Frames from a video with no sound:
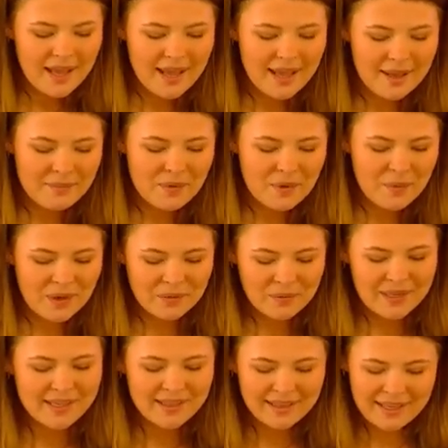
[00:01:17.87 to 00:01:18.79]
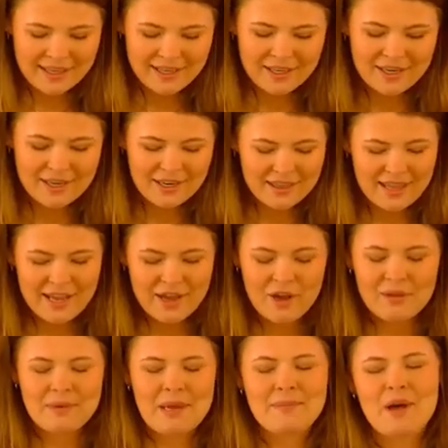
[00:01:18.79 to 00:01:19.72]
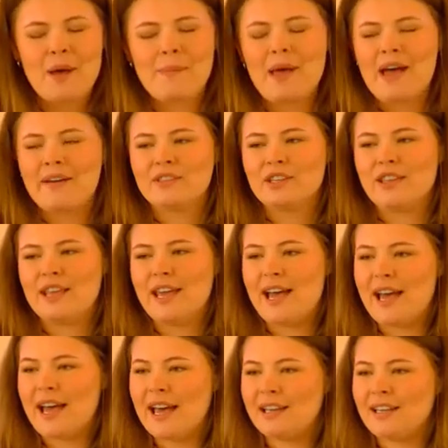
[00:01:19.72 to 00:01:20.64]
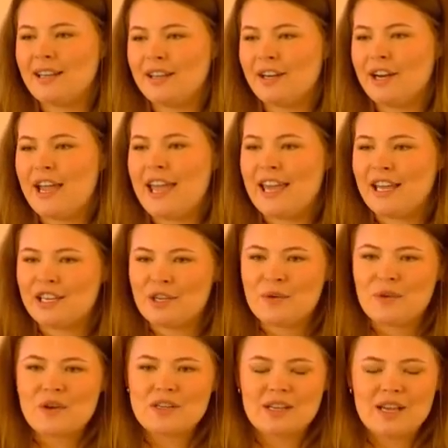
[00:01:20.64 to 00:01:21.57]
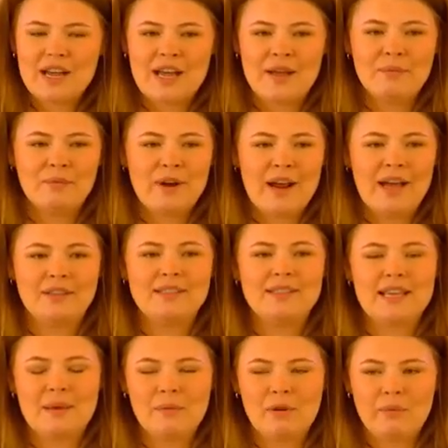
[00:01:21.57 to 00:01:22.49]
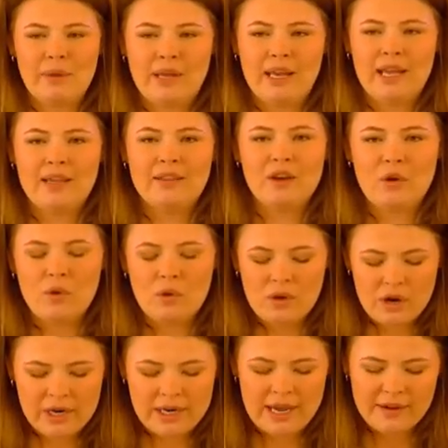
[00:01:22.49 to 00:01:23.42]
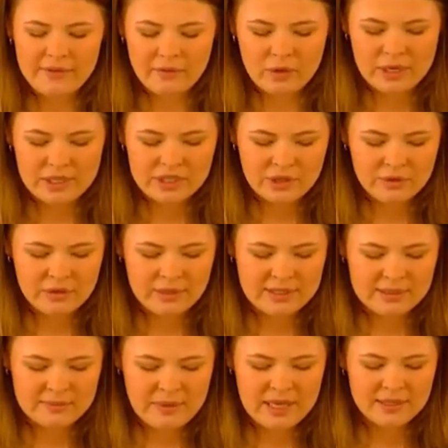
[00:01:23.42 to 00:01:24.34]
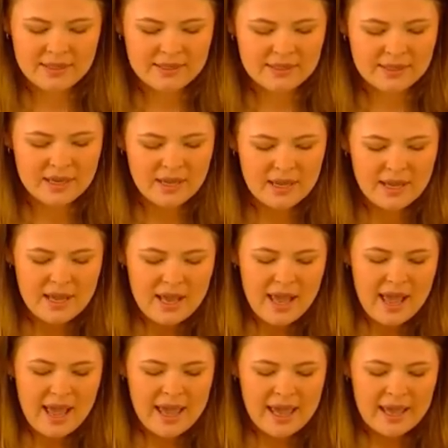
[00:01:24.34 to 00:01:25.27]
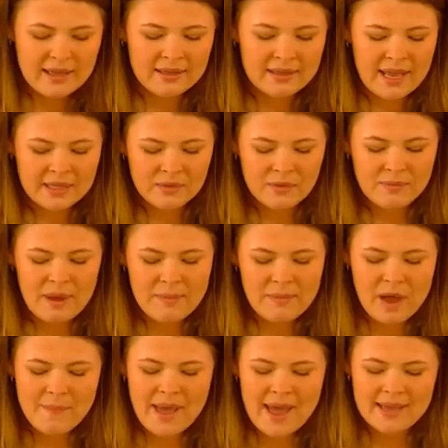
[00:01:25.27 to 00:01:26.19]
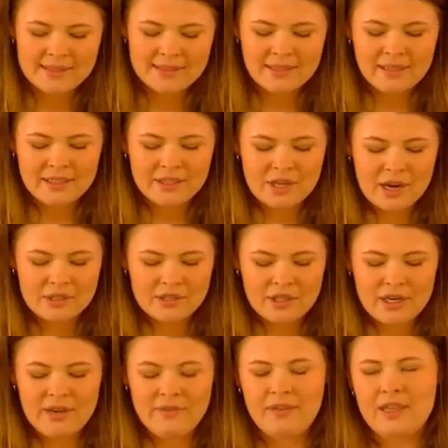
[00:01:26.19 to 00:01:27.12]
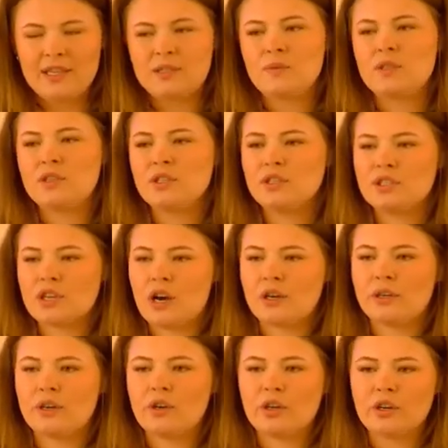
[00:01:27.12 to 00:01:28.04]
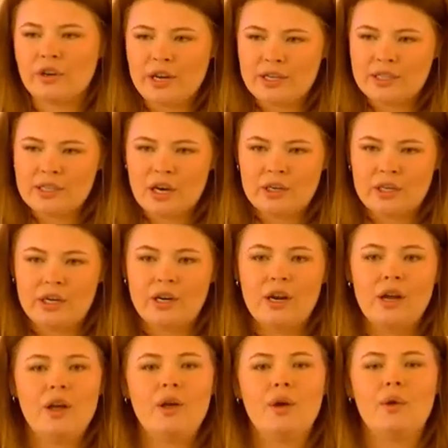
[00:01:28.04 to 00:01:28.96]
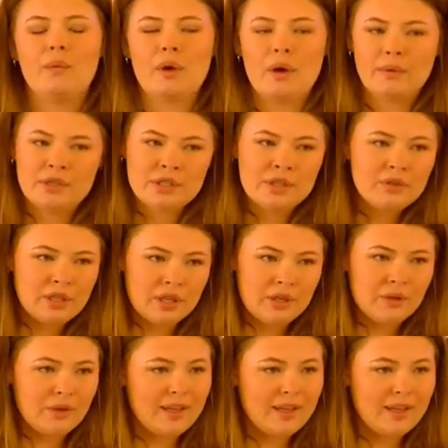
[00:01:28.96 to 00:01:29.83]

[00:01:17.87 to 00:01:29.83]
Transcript: Um, one week later, they called my mom after they had their annual um, roundtable meeting, the whole cardiac floor at Children's Meets. And that's when my mom asked the lead doctor, if this was your daughter or granddaughter, what would you do?